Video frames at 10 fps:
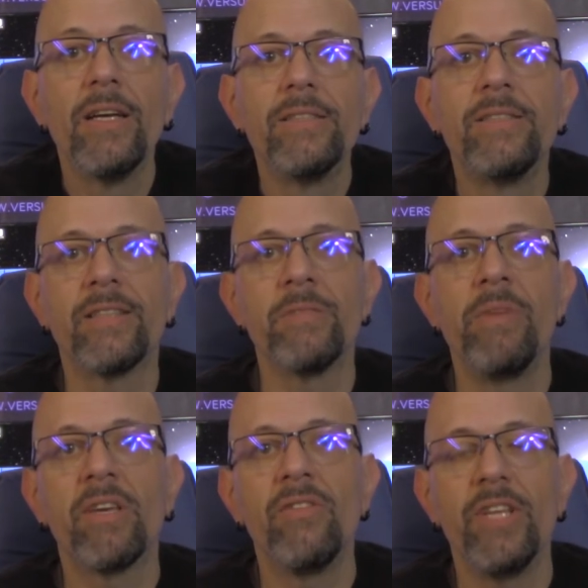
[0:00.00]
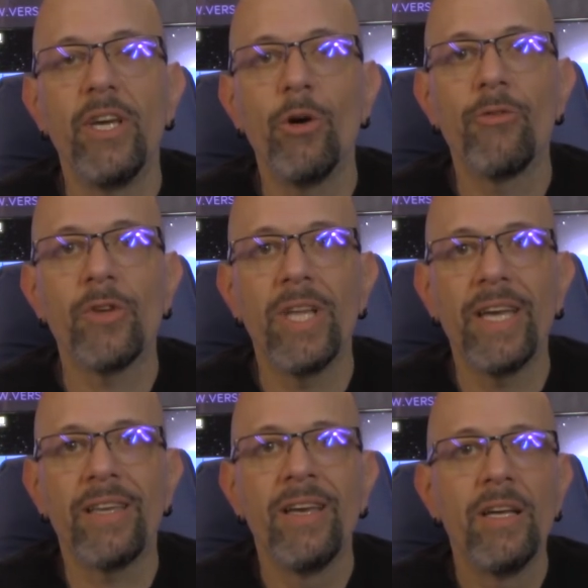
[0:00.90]
doesn't make a video for
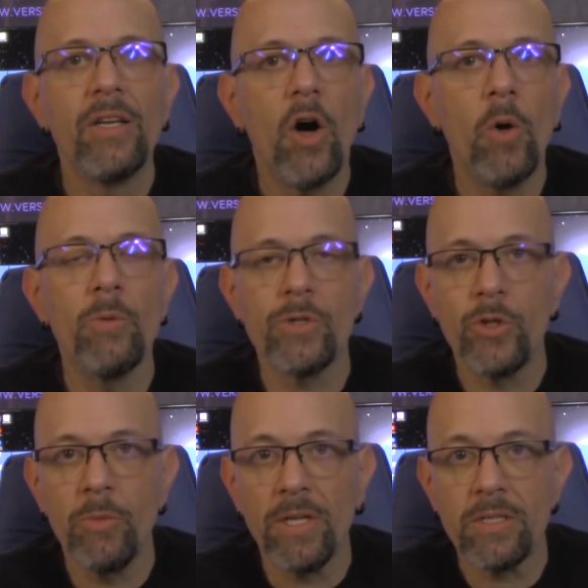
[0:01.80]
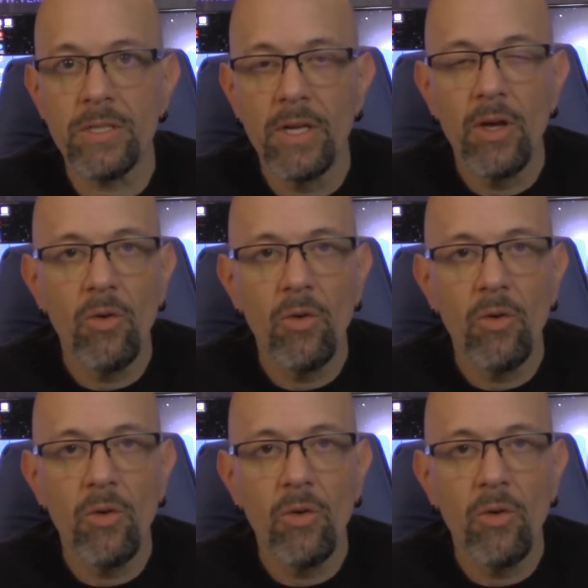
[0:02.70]
like almost 2 months?